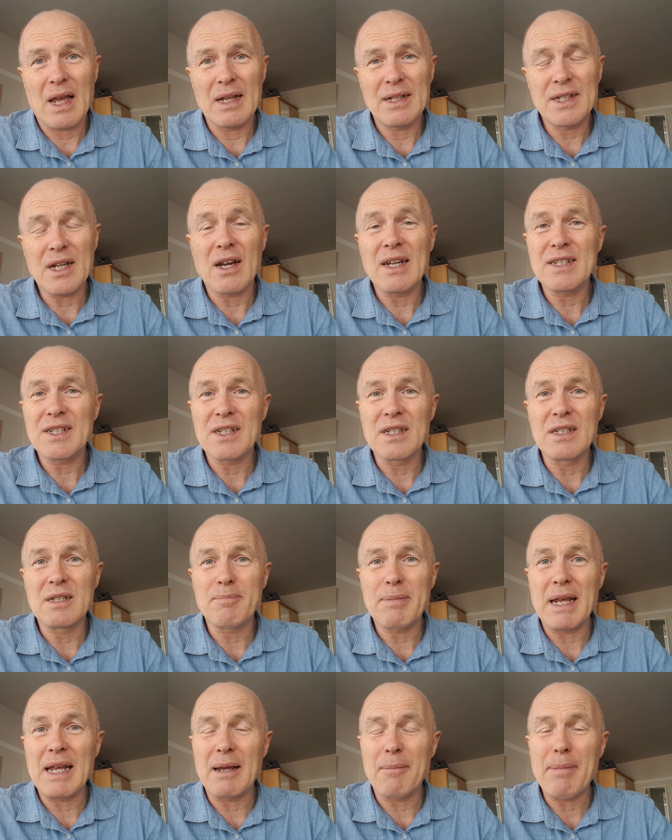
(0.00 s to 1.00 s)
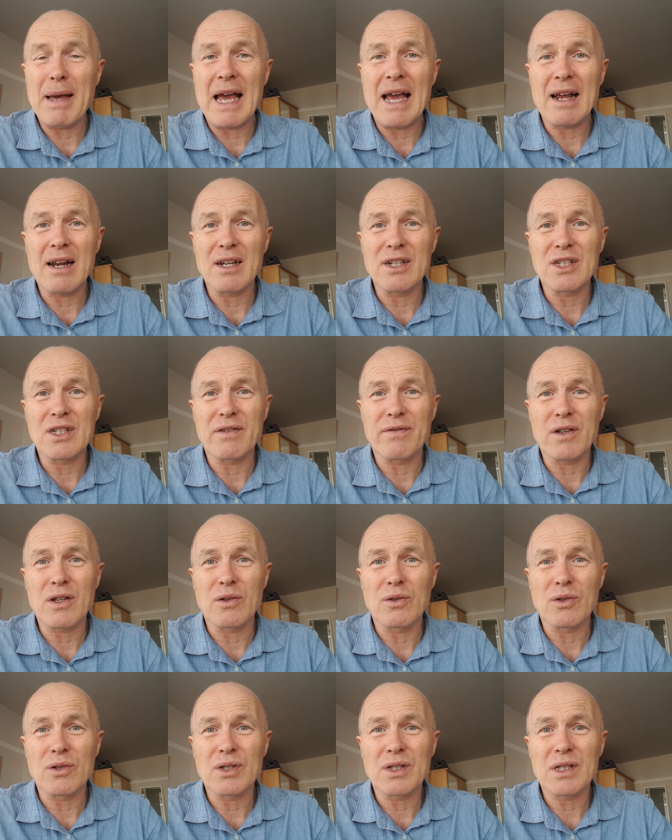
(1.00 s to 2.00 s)
Dyson being bagless, of
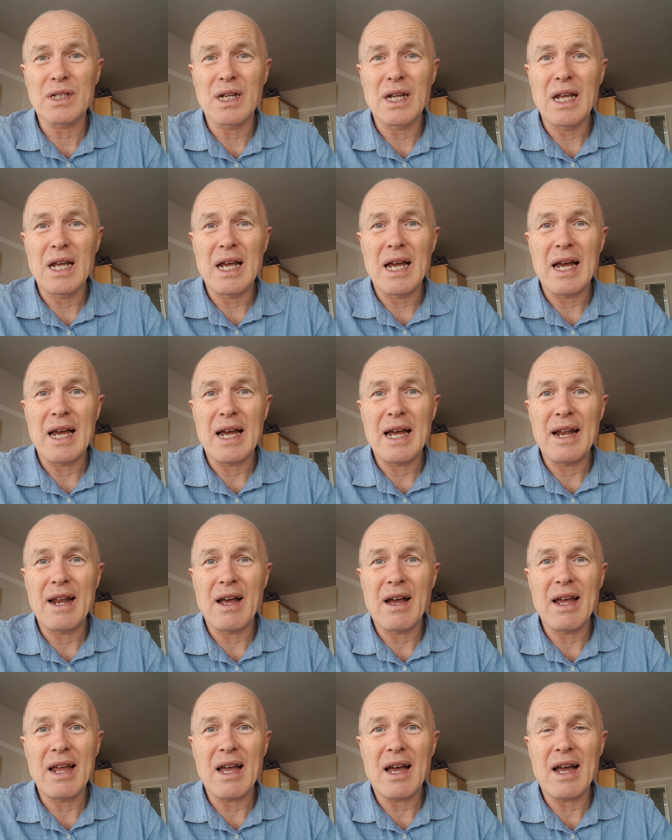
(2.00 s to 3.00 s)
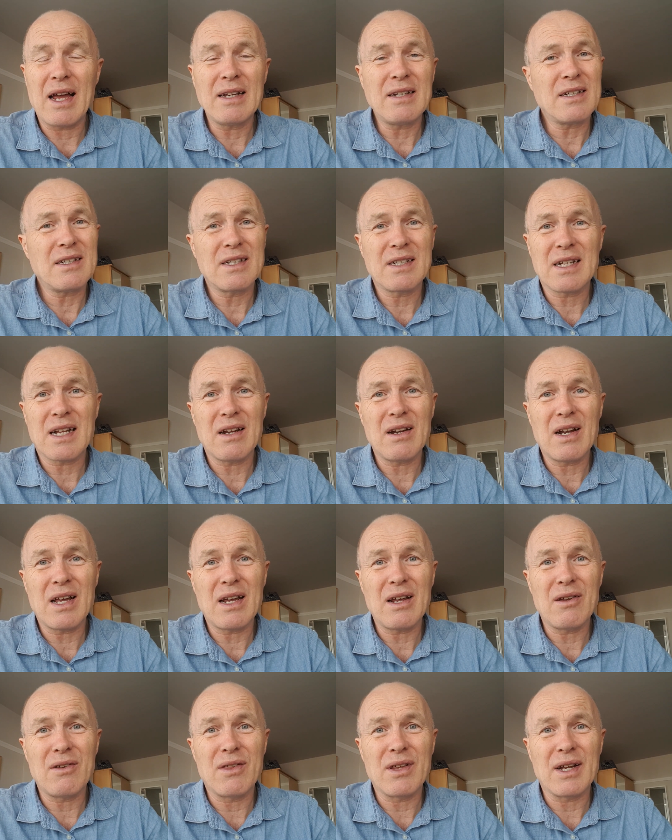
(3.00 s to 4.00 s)
course. And I just don't
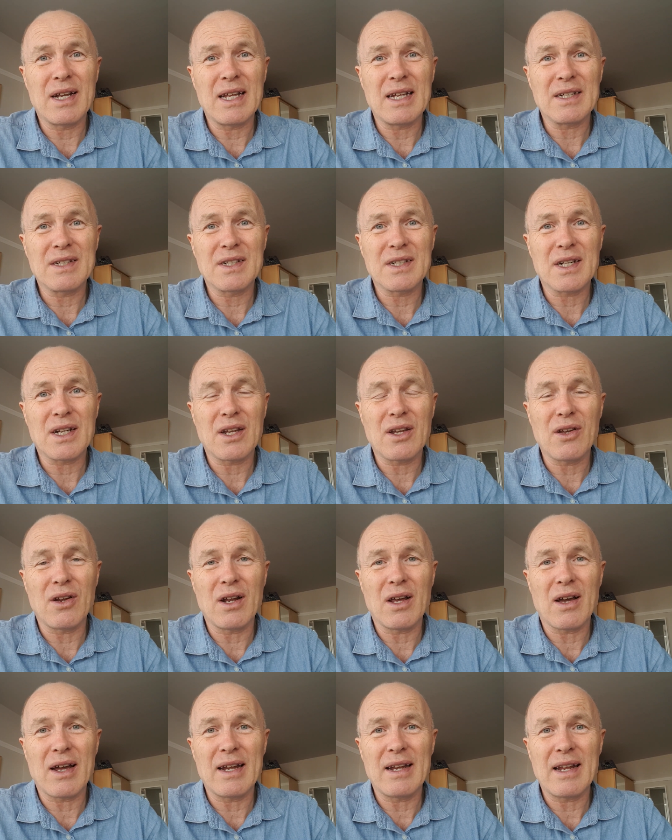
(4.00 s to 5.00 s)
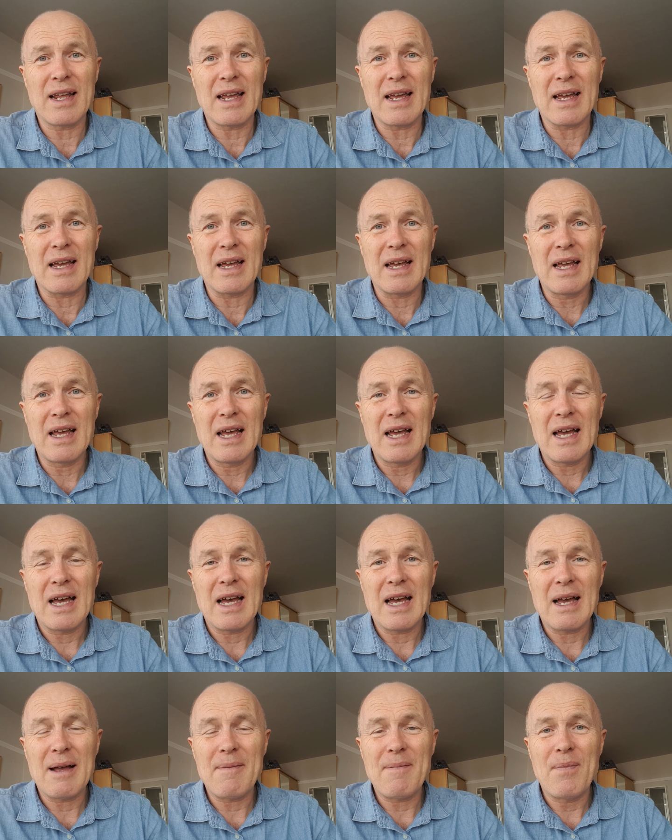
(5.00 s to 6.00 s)
know that it's a good idea.
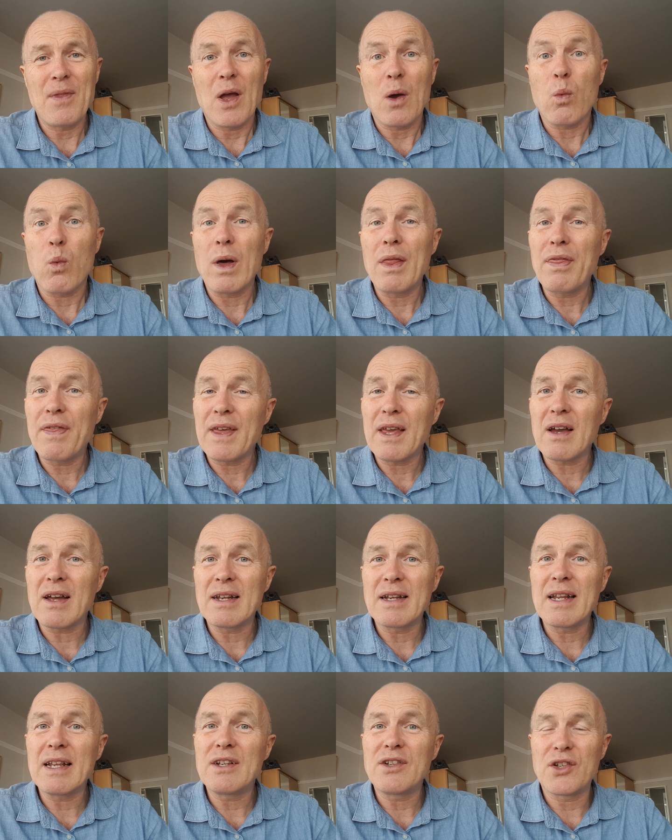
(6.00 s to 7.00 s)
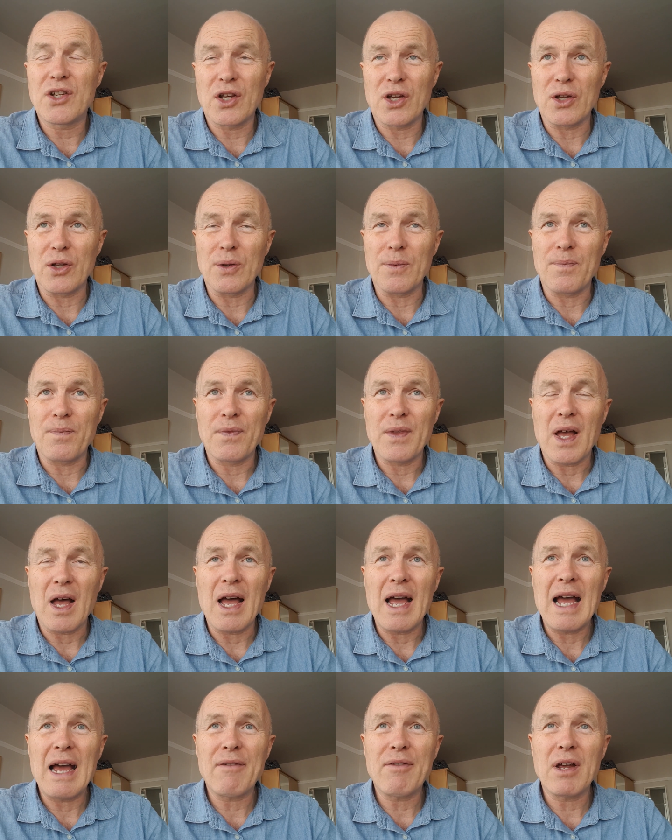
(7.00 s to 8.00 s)
One thing I did do,
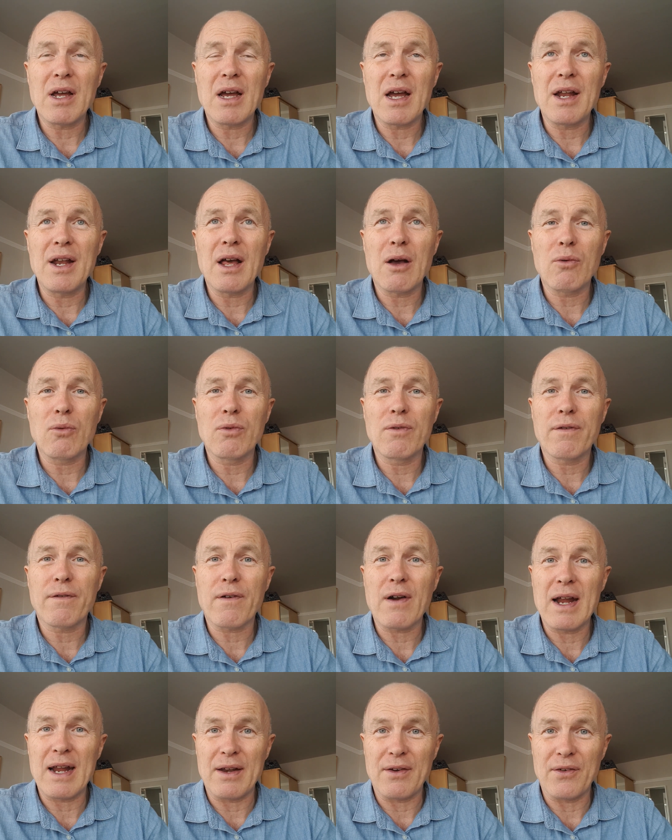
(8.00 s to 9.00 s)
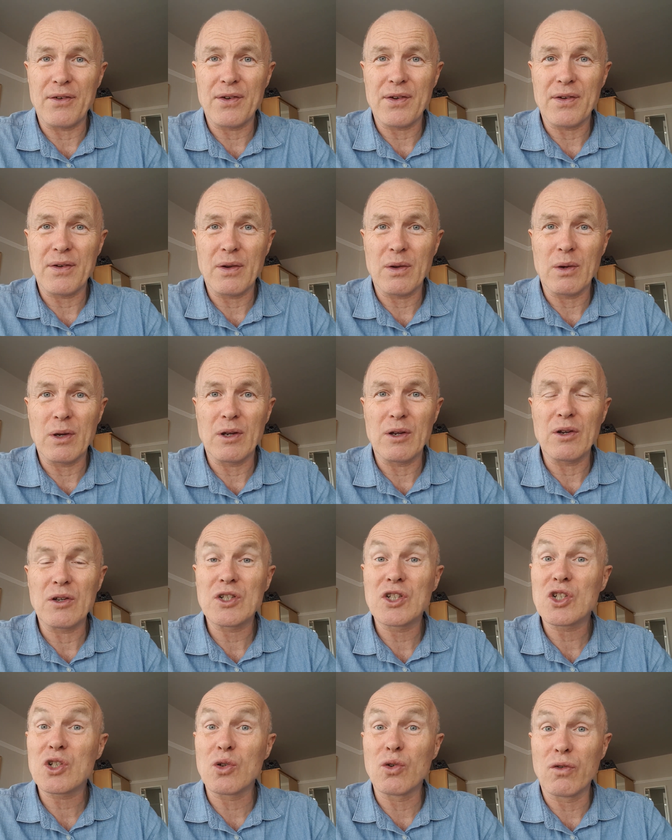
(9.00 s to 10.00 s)
I have an old friend, or a
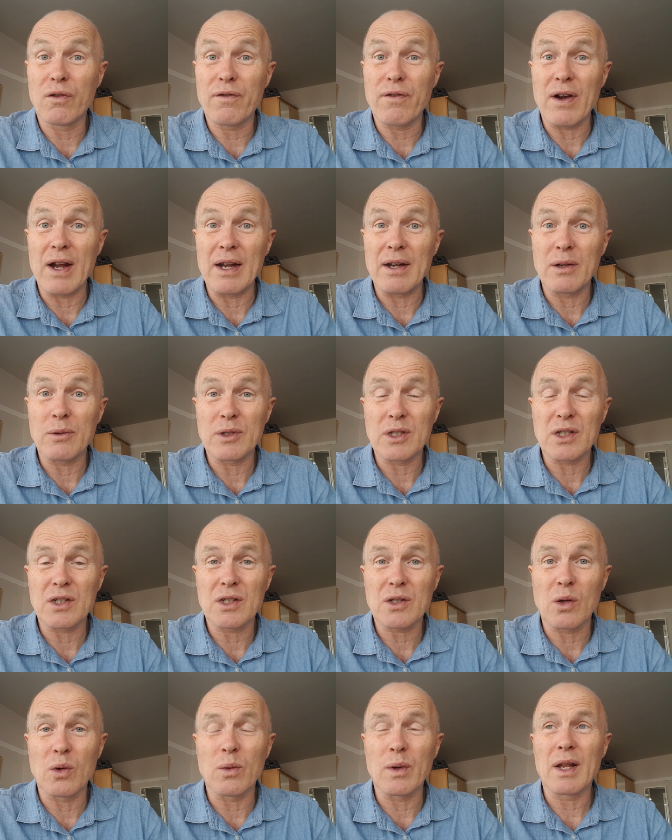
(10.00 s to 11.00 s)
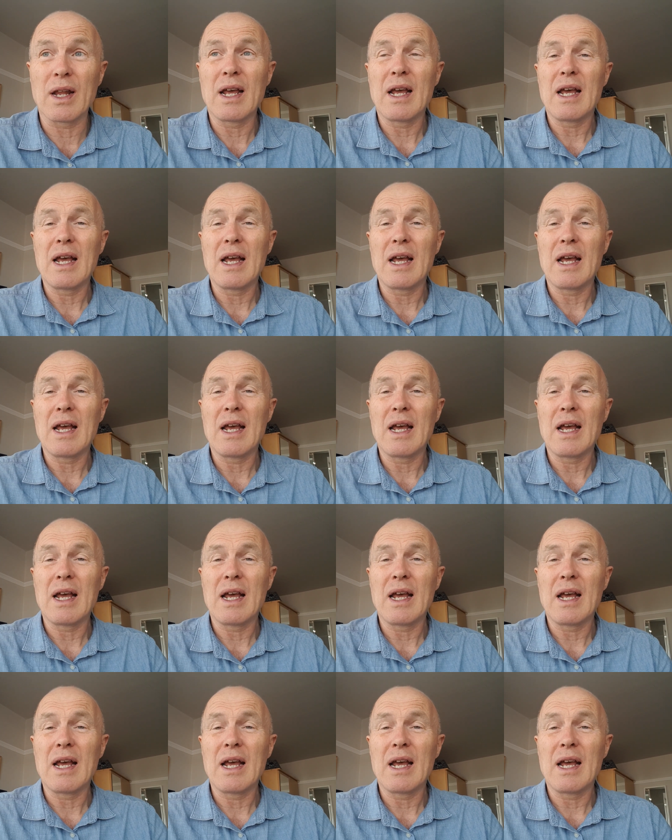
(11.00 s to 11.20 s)
school friend, who was at school.